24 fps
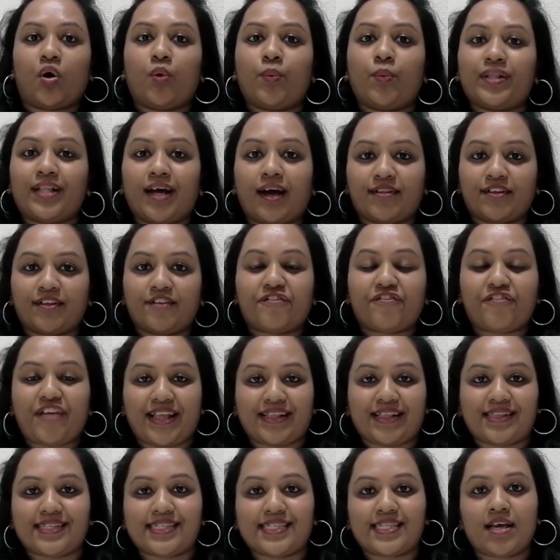or with other
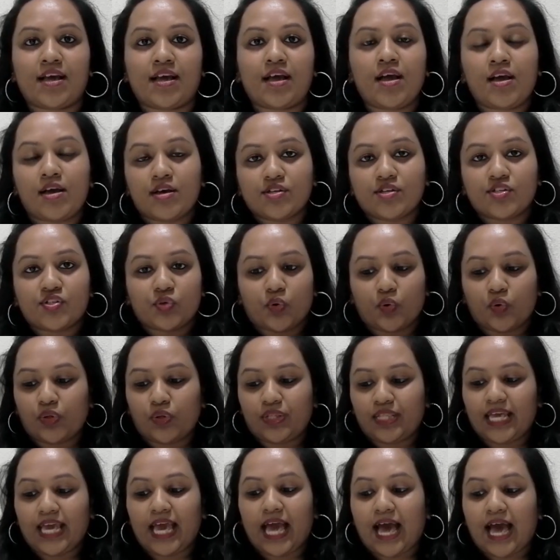friends. So
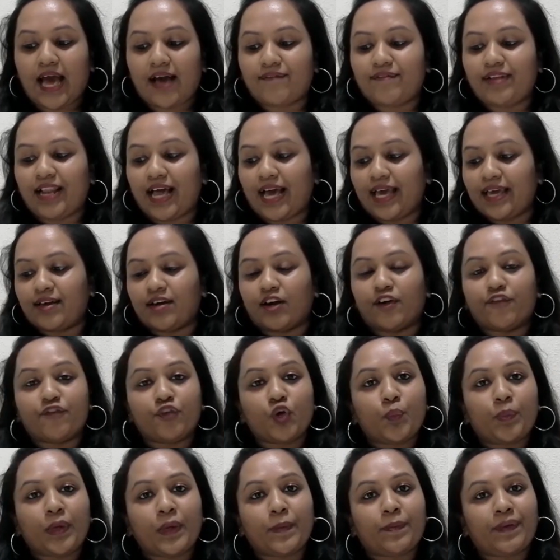they have like a
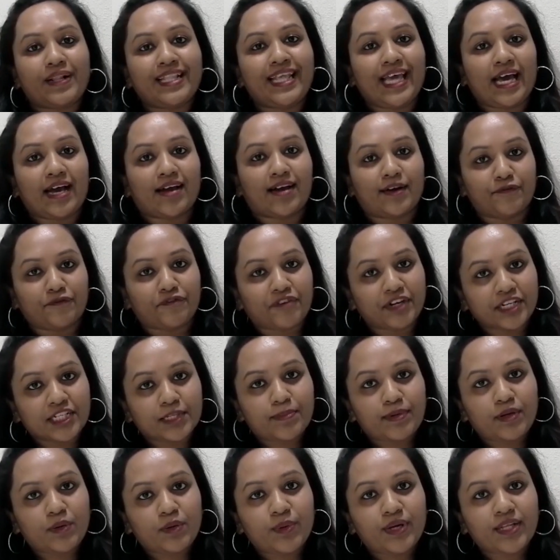few people they are
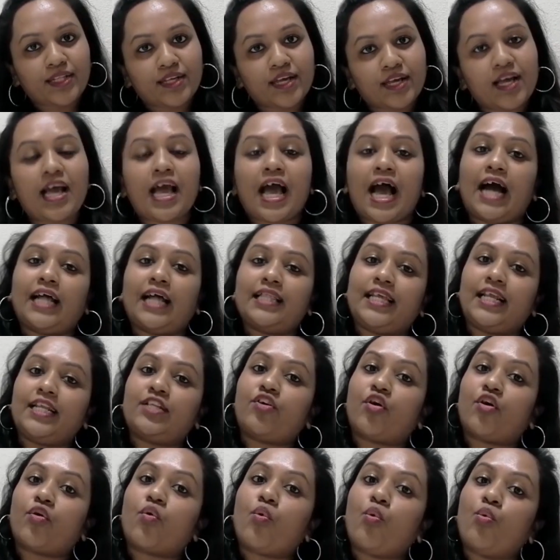comfortable with, and they'll
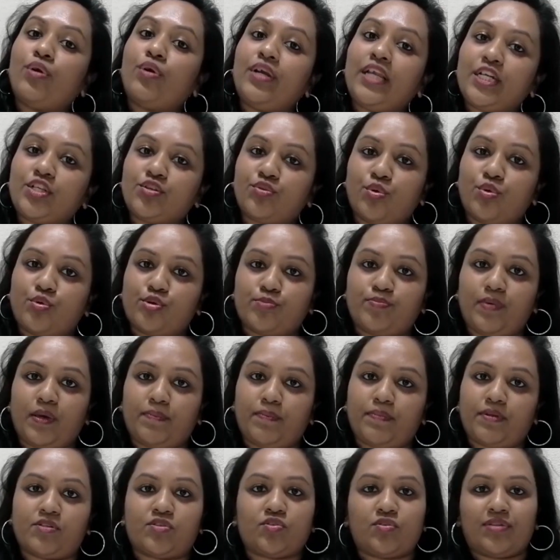talk only to those
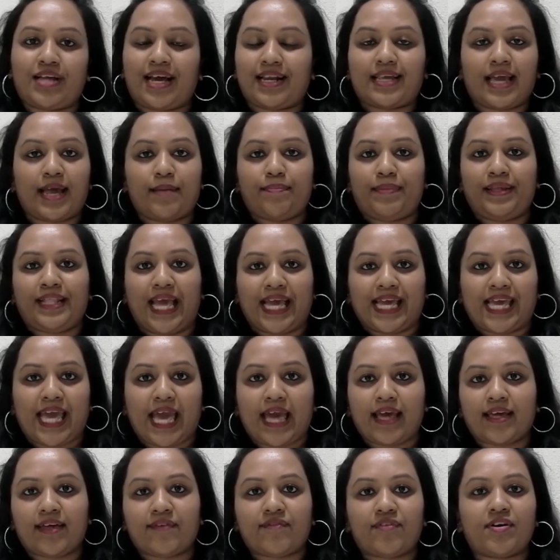people. So that can be their
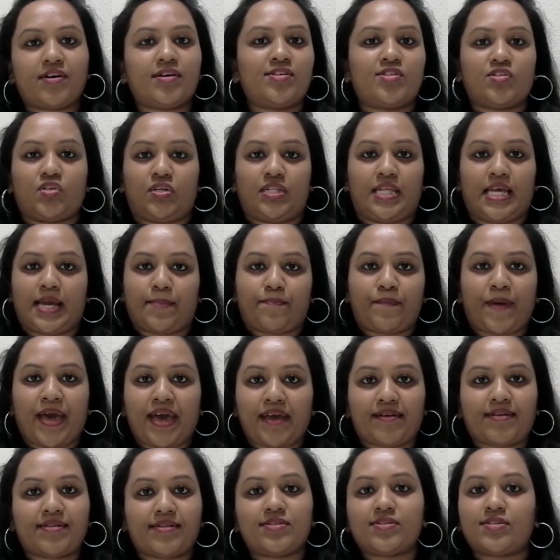caregivers or their
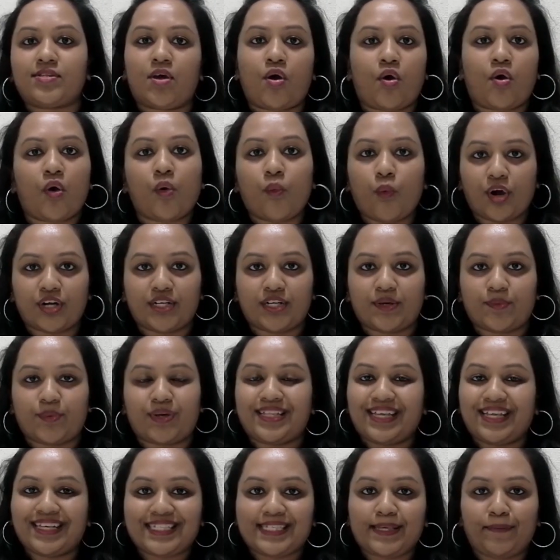parents or
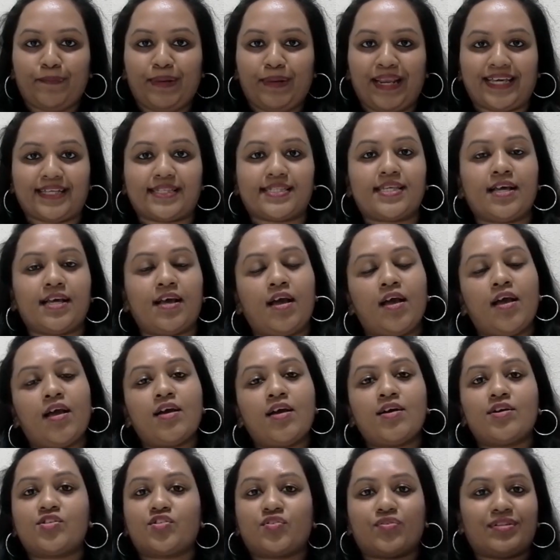whatever, their siblings.
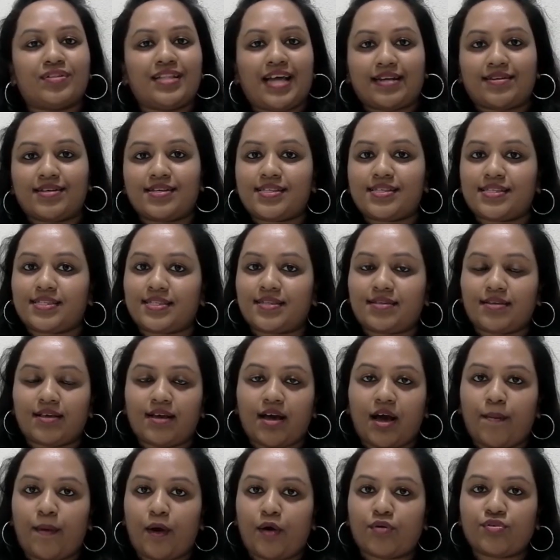So that is
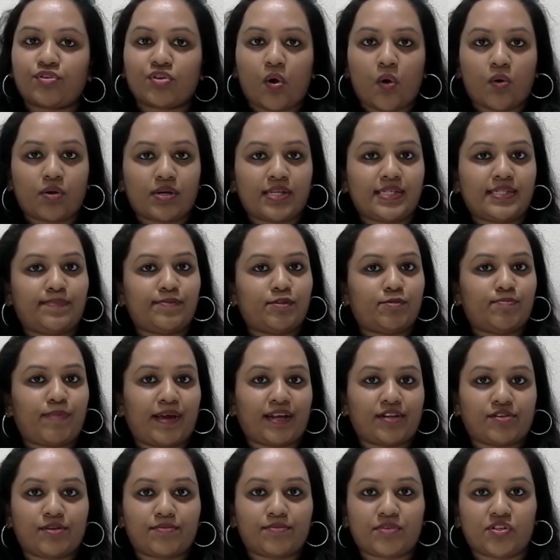about autism
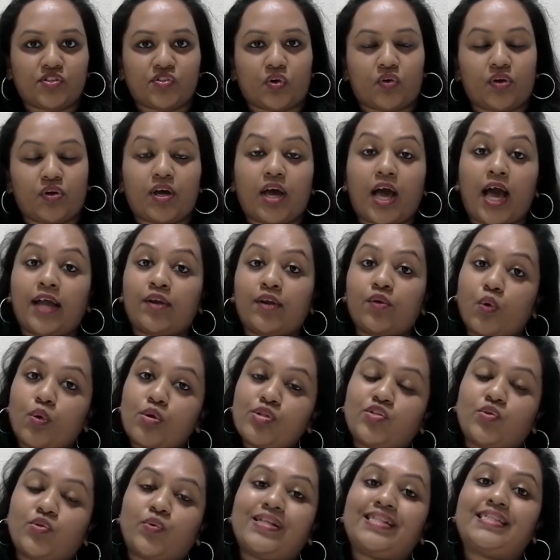spectrum disorder. And
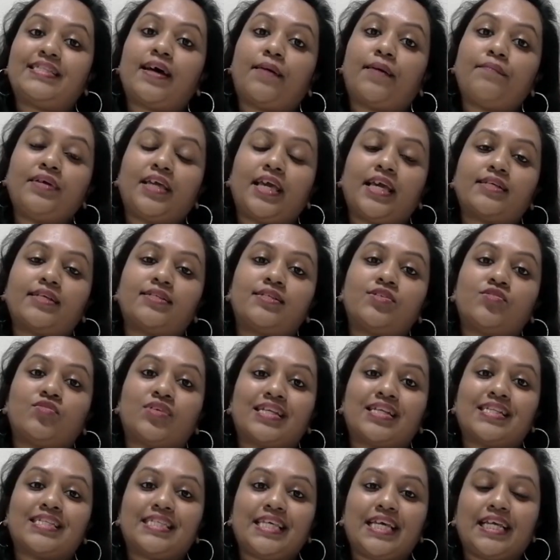also in some cases you
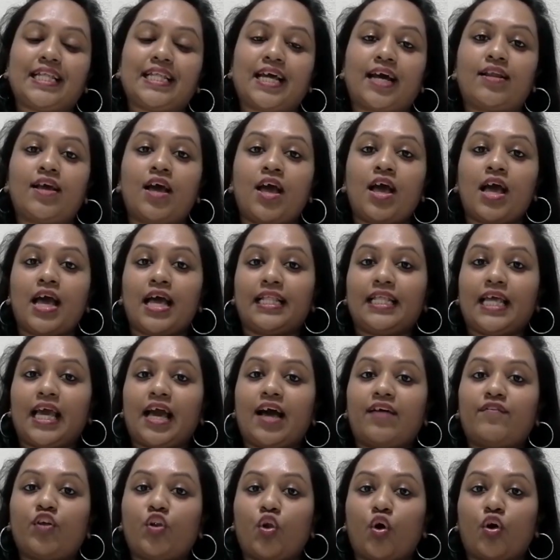can see that they
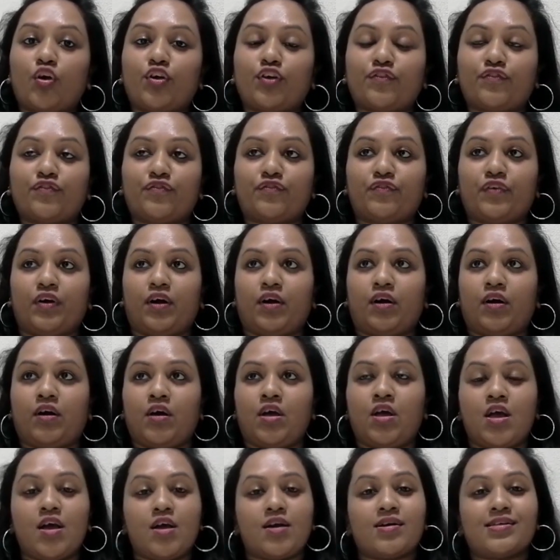have a lot of
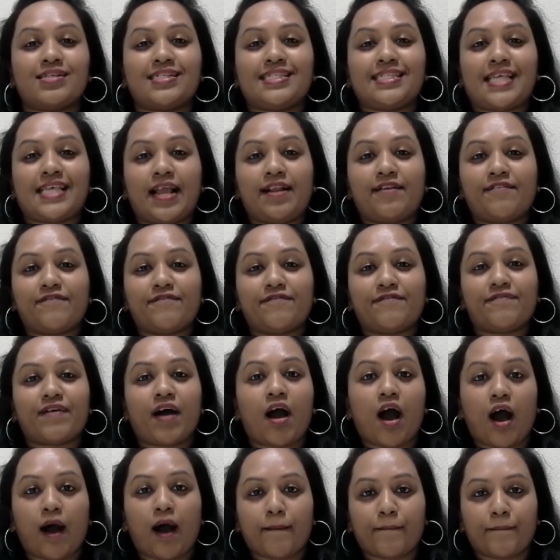
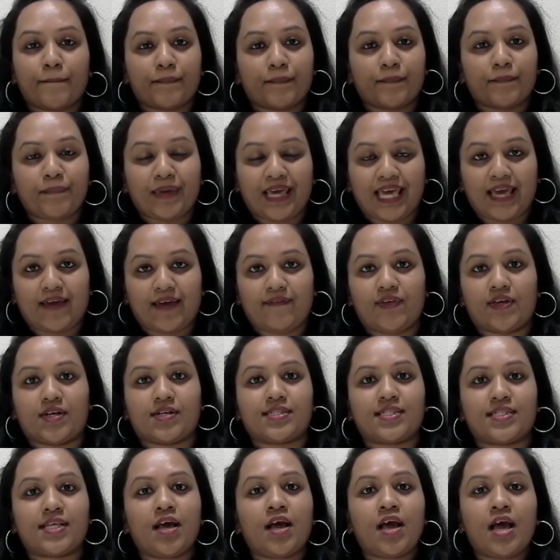self-harm
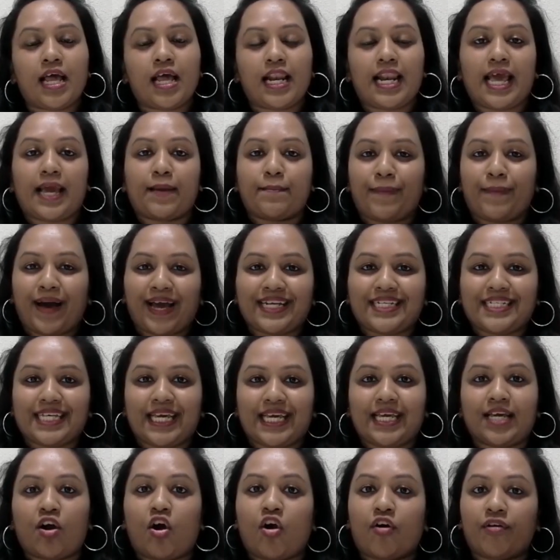behaviors like
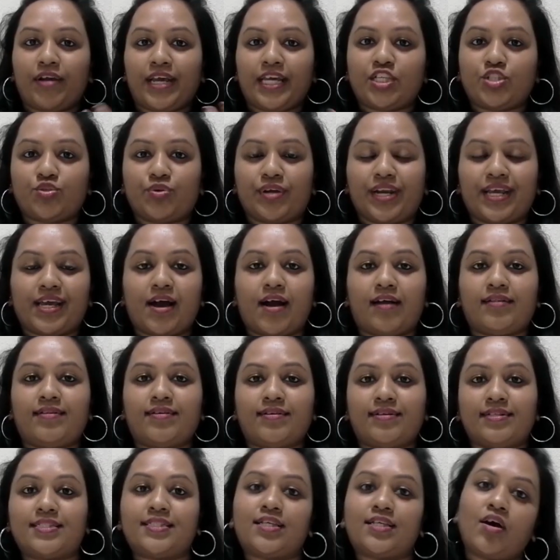biting or injuring
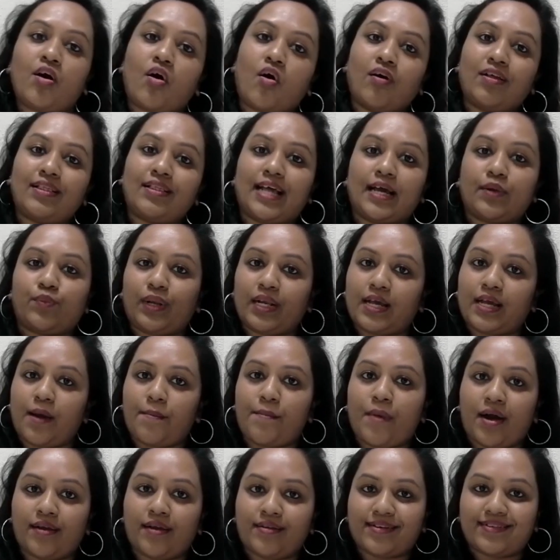others. All that will
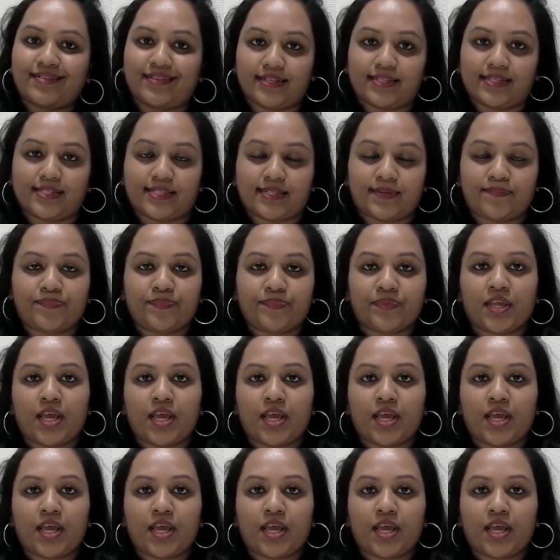come under this.